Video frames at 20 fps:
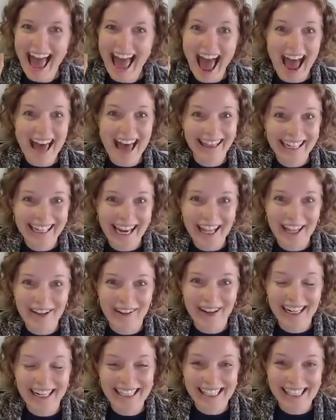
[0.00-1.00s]
And the other
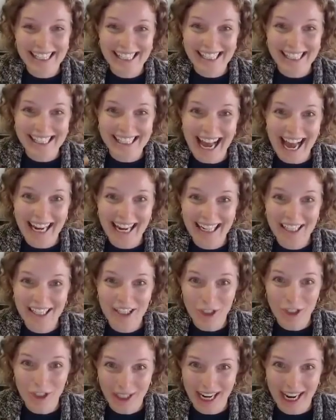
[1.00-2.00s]
one has just started
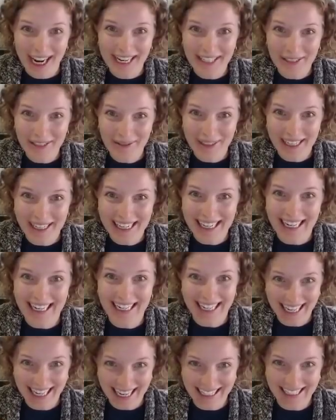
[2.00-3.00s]
2 days a week at
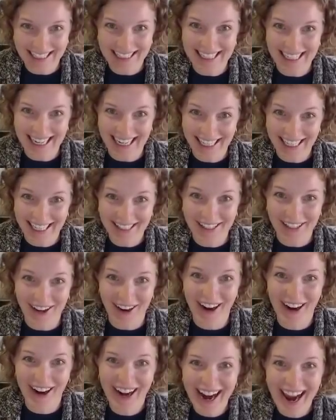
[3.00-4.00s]
kindy. So
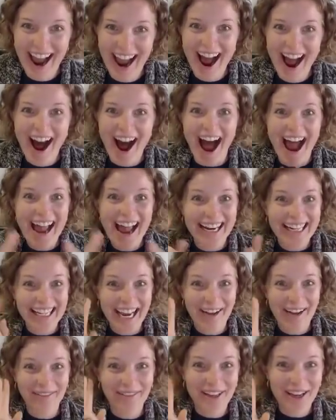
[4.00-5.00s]
I actually
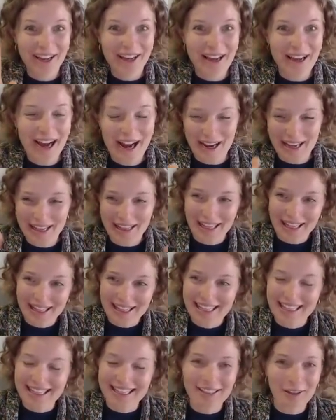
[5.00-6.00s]
have
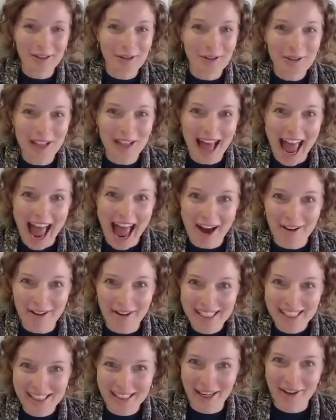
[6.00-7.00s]
the school
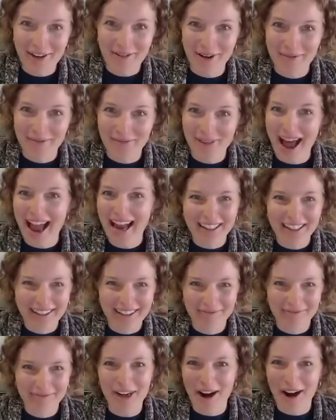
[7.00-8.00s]
hours, so from
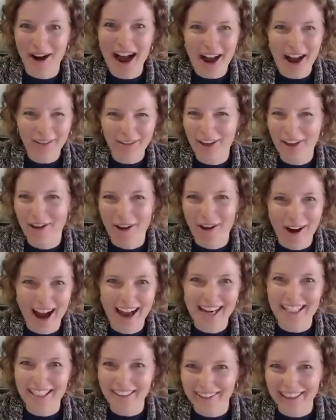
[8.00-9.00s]
after
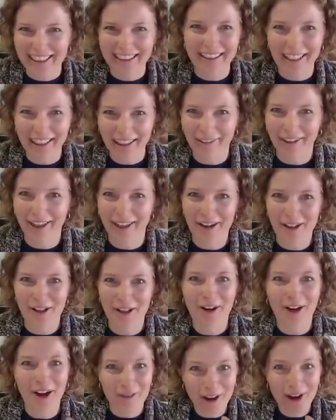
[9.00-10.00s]
9 till nearly 3
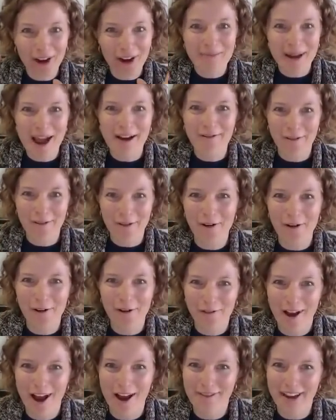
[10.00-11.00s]
o'clock, I've got about 4 or
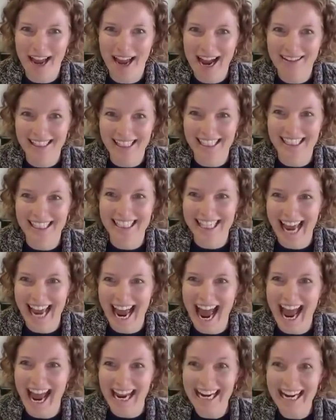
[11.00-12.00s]
5 hours in a
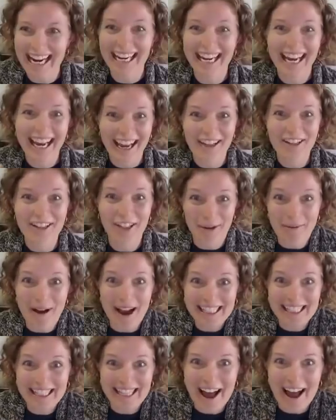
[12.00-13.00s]
day to
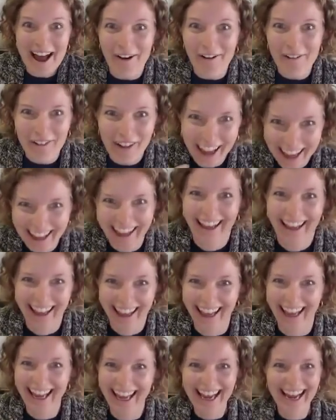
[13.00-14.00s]
myself.
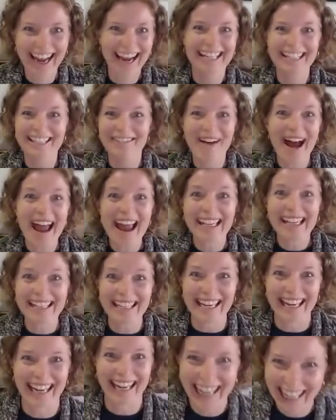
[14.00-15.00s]
It's
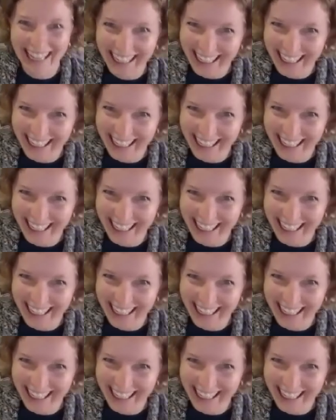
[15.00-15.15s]
amazing.